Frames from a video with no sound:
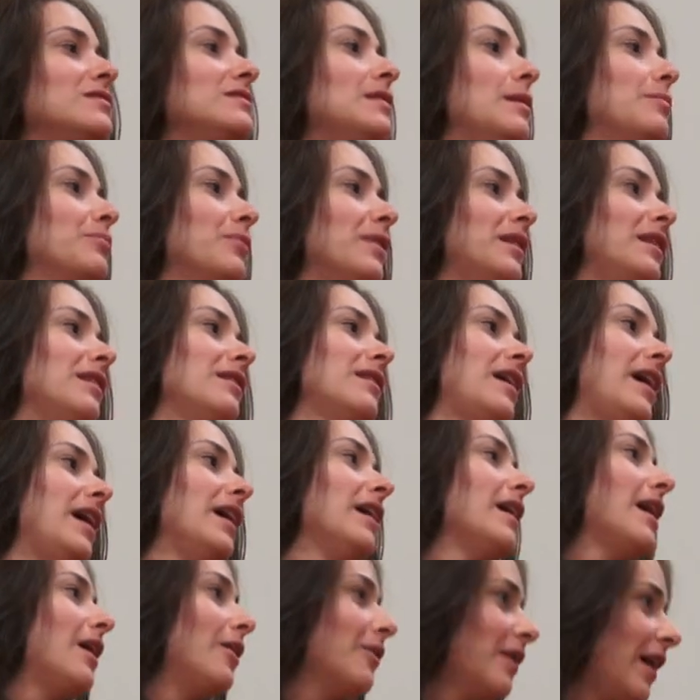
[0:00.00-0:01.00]
and separated
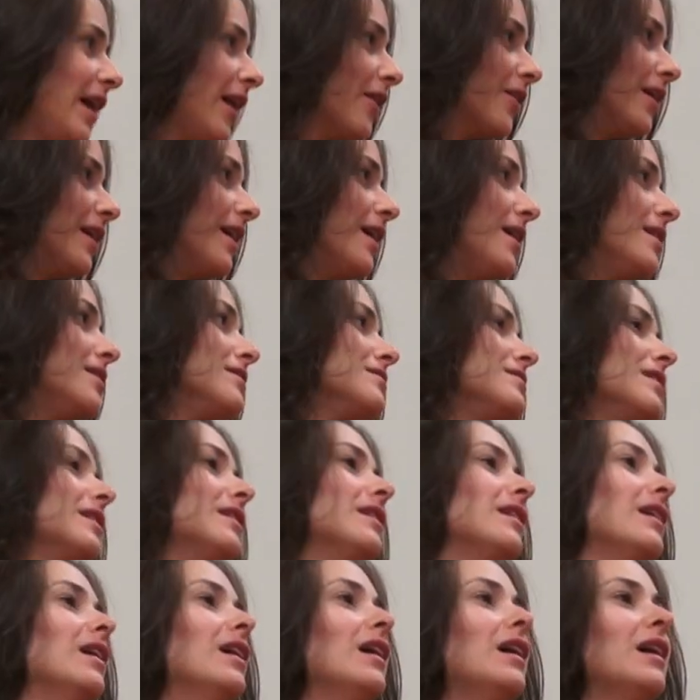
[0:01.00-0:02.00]
hangout areas,
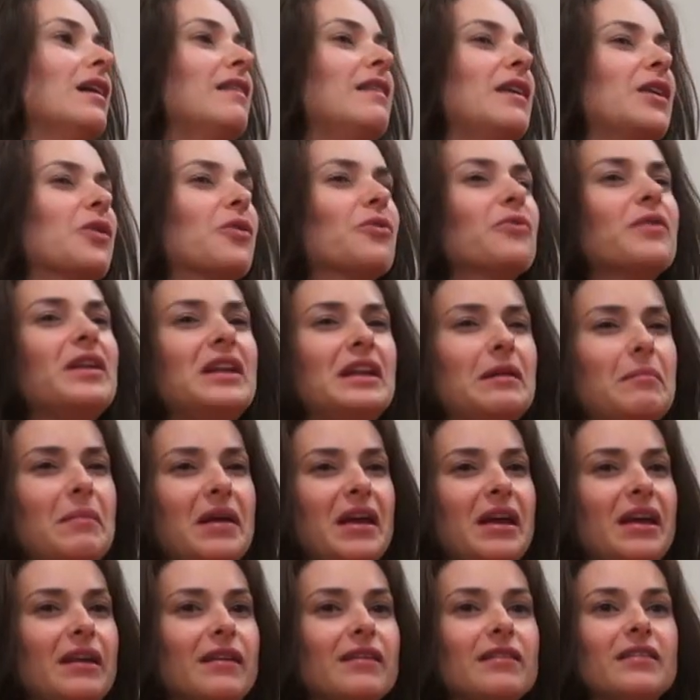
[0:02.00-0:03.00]
and they don't really
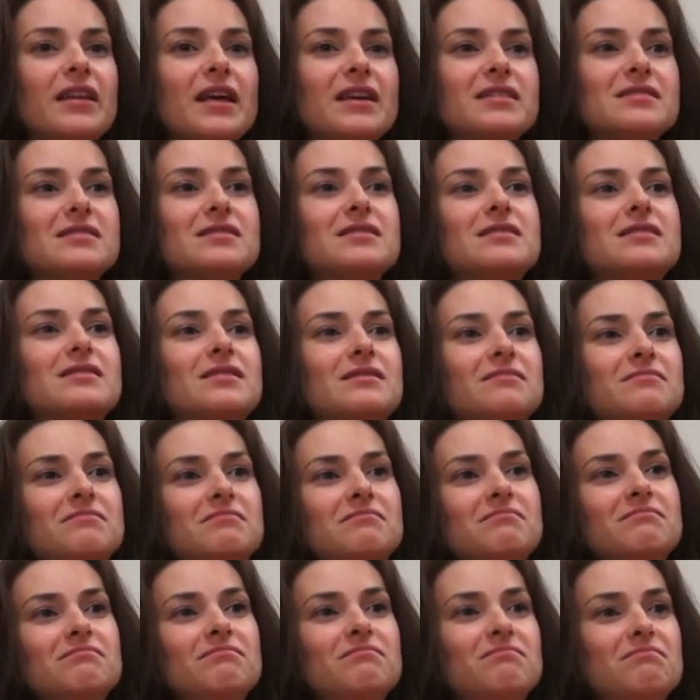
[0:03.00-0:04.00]
meet unless,
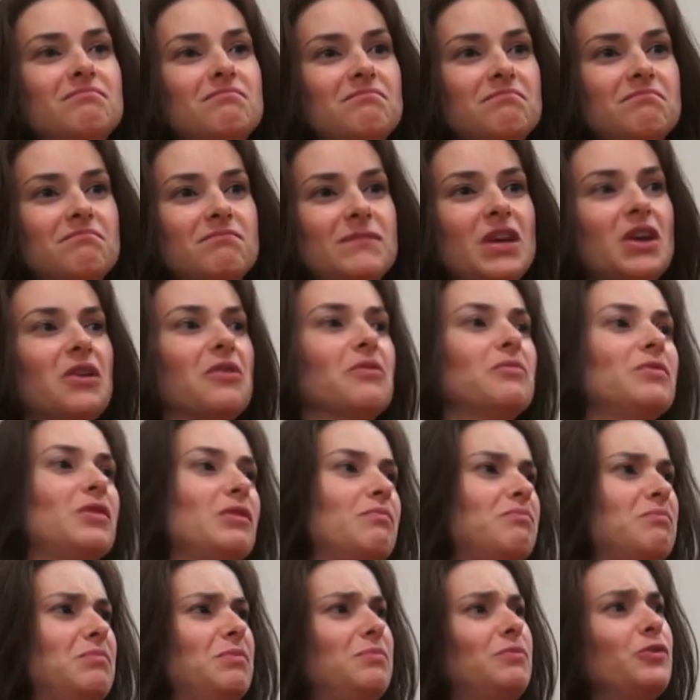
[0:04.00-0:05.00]
you know,
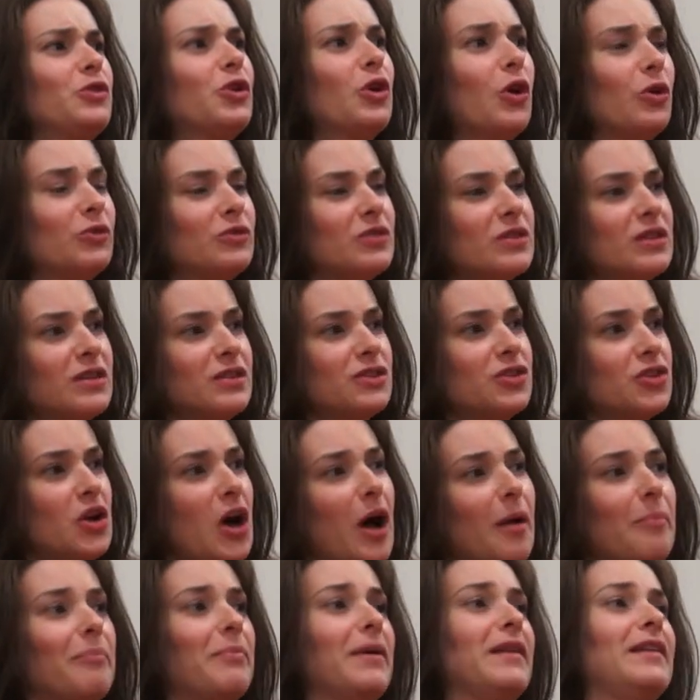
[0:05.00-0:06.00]
you go to the
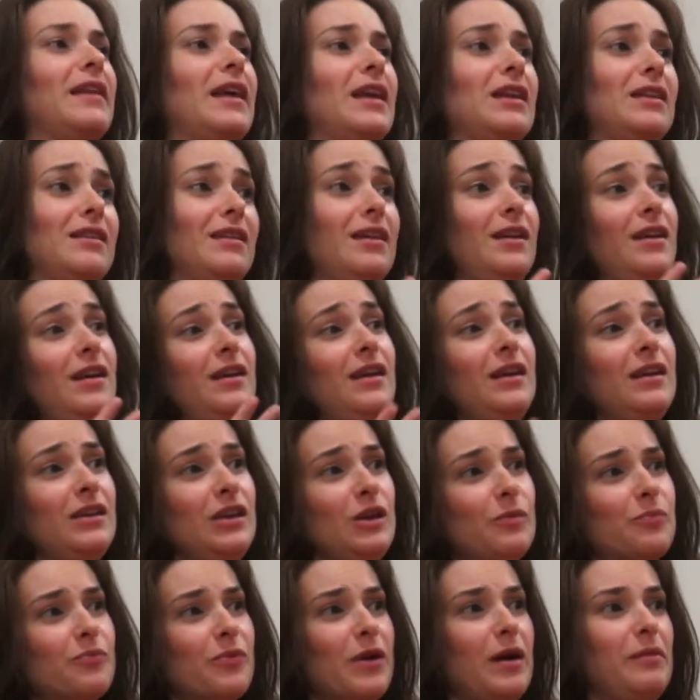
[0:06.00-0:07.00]
shop and then
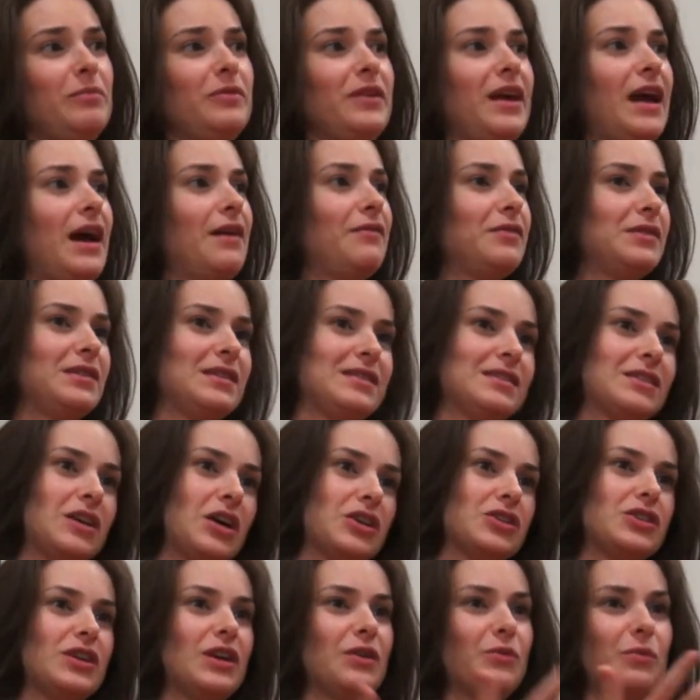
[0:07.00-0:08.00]
you probably have a
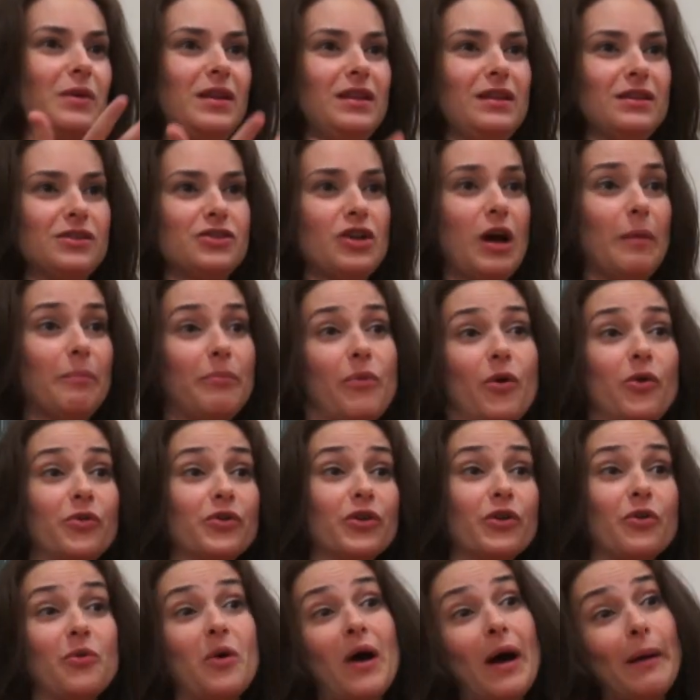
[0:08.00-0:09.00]
discussion with the shop
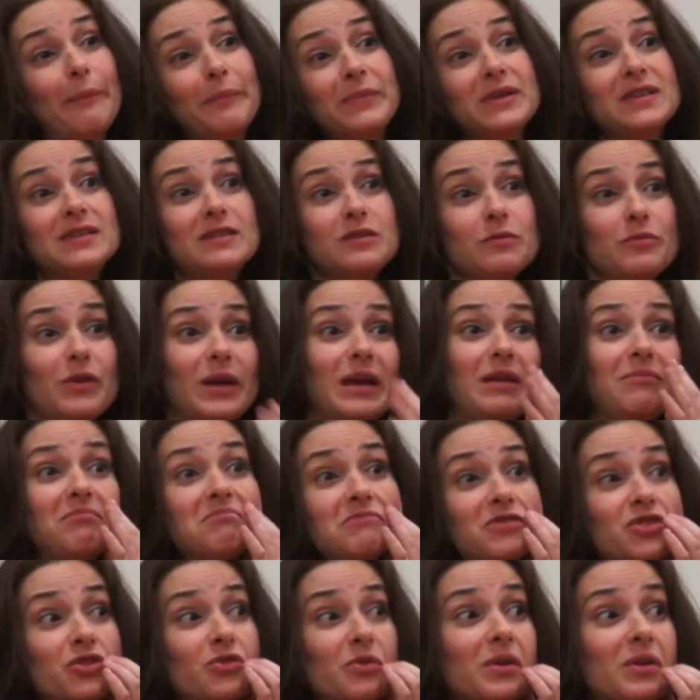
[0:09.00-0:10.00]
owner who happens to be
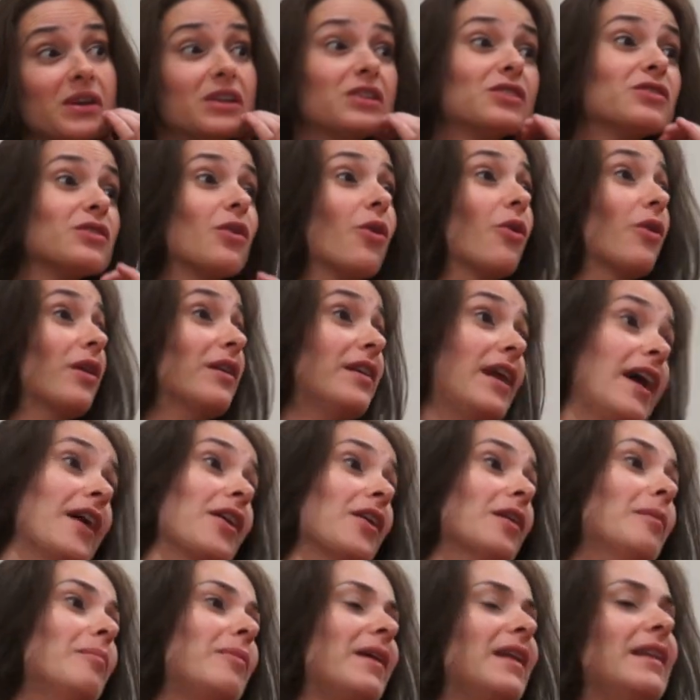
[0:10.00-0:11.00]
Jewish or an
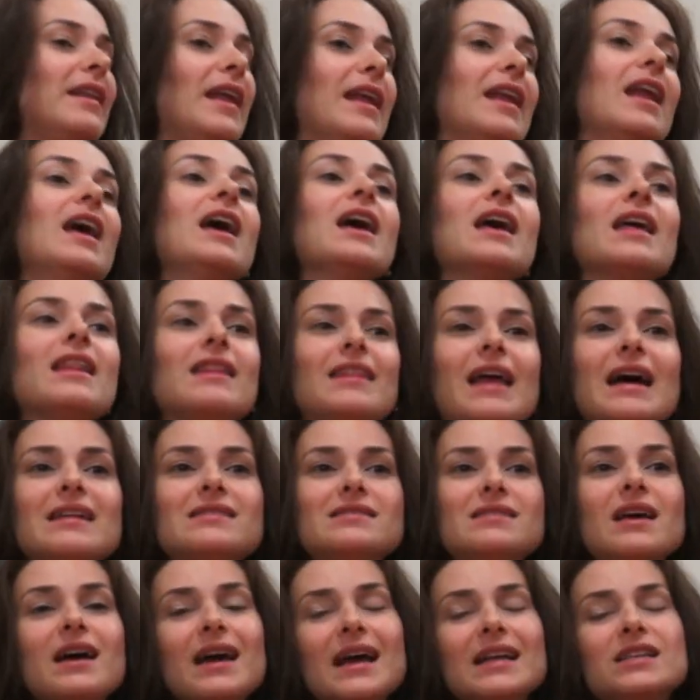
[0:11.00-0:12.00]
Arab, and then
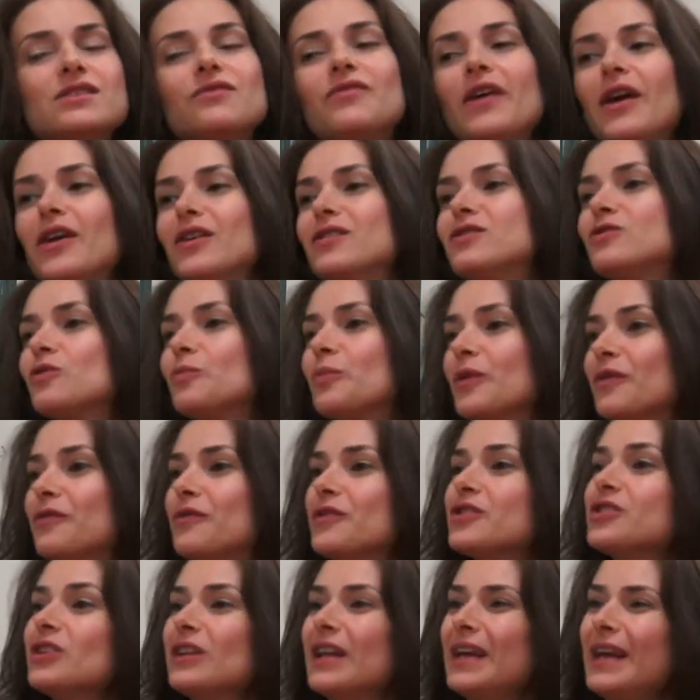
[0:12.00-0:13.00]
it's very
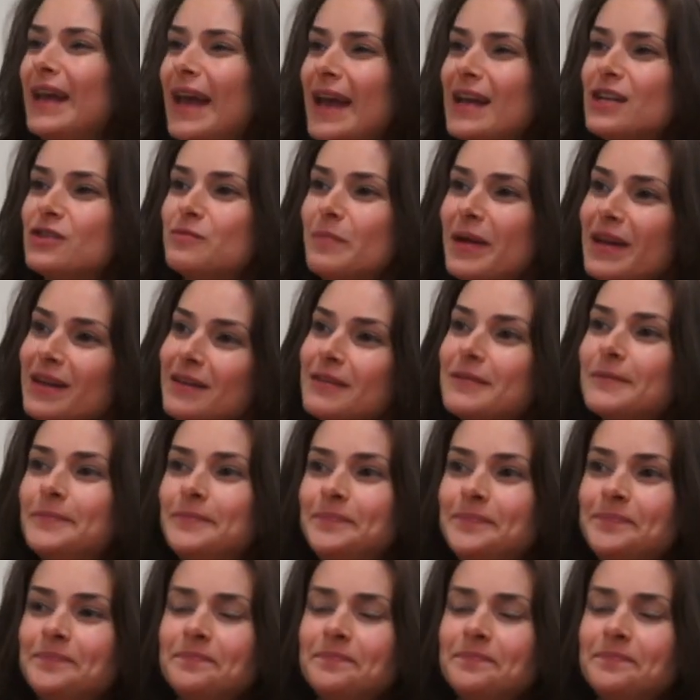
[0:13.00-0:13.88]
superficial engagement.